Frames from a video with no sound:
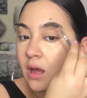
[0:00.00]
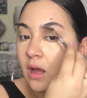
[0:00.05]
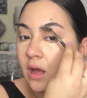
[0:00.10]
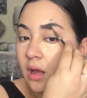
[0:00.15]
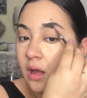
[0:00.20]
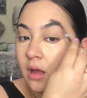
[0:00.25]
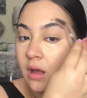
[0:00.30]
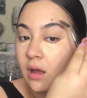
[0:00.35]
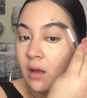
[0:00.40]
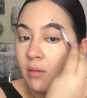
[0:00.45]

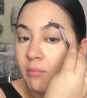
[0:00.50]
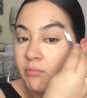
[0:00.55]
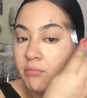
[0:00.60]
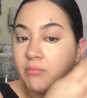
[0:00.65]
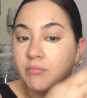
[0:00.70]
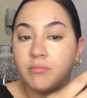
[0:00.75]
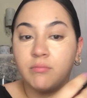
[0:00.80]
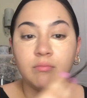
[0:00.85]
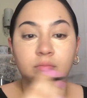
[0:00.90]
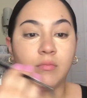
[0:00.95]
I
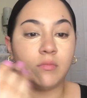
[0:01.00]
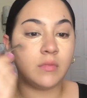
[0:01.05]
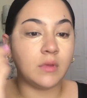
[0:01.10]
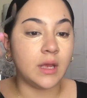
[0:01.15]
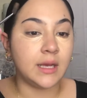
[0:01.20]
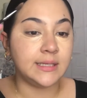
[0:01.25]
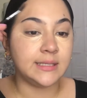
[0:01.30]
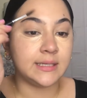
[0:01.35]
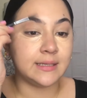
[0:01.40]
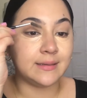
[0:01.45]

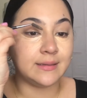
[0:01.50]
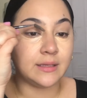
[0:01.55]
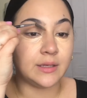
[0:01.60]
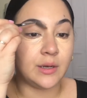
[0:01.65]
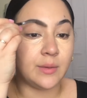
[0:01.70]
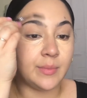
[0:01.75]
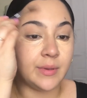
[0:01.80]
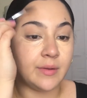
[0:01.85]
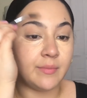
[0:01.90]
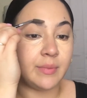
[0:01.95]
take a
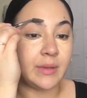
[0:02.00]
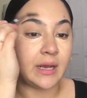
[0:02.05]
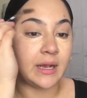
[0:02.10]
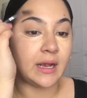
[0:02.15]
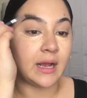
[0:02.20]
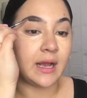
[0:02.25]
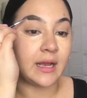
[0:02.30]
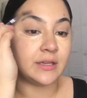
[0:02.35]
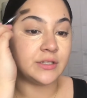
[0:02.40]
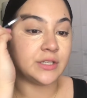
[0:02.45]
little bit of black
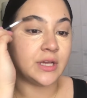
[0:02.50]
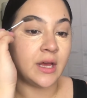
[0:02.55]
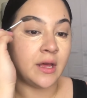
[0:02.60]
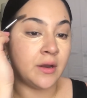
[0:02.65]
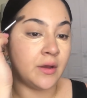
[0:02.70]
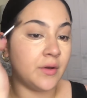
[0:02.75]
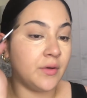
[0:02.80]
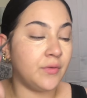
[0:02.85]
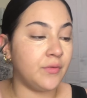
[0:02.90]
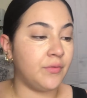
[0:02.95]

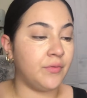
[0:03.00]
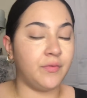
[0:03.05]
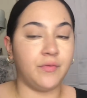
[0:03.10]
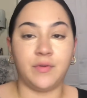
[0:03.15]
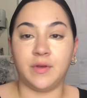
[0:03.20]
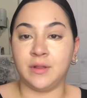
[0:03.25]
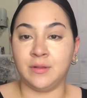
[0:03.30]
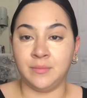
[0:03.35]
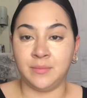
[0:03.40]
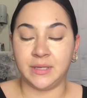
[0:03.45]
eyeshadow,
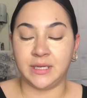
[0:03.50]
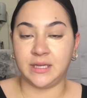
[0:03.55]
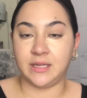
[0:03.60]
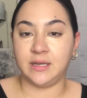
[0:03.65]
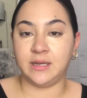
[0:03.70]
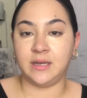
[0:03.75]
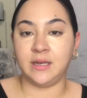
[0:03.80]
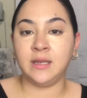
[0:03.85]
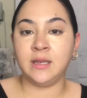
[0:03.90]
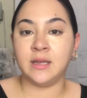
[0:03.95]
fill them
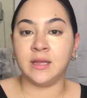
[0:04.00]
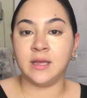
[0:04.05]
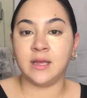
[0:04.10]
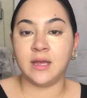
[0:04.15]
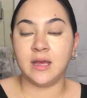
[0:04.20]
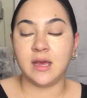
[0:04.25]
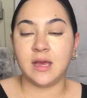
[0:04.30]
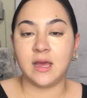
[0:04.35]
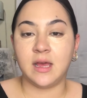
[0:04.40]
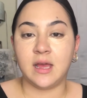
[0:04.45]
in,
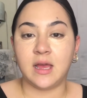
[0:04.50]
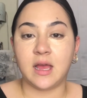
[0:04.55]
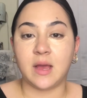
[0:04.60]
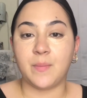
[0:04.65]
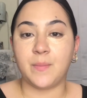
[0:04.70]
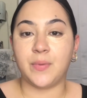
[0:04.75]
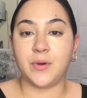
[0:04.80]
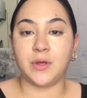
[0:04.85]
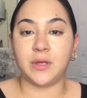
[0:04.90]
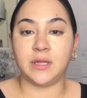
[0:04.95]

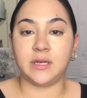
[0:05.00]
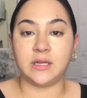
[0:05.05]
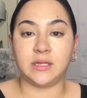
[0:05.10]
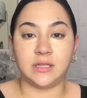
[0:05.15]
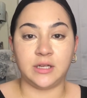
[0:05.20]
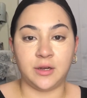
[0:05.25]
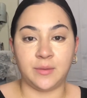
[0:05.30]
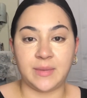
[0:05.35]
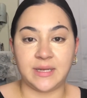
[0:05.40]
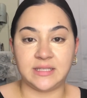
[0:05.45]
put
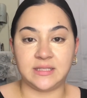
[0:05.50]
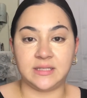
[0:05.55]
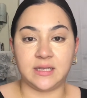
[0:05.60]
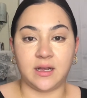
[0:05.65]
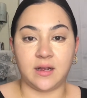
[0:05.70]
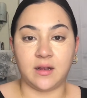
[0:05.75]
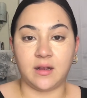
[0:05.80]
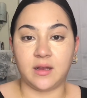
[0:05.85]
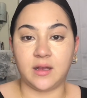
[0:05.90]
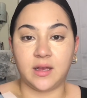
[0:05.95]
clear
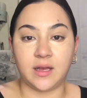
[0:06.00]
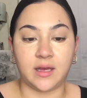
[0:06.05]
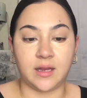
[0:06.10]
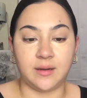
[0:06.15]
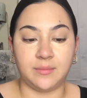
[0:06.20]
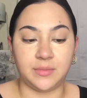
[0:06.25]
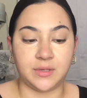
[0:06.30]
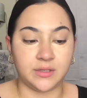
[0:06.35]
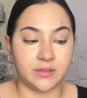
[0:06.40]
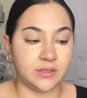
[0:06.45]
mascara, and
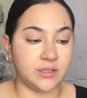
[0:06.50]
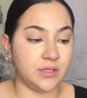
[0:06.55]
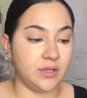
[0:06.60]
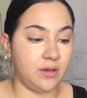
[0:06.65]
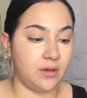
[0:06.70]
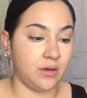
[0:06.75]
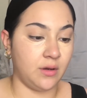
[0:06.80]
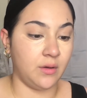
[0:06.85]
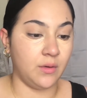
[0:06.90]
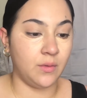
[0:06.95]
I'm good to
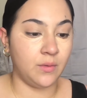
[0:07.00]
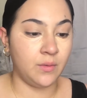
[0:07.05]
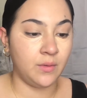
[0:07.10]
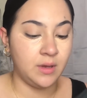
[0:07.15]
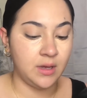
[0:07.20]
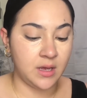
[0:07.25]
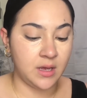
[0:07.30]
go.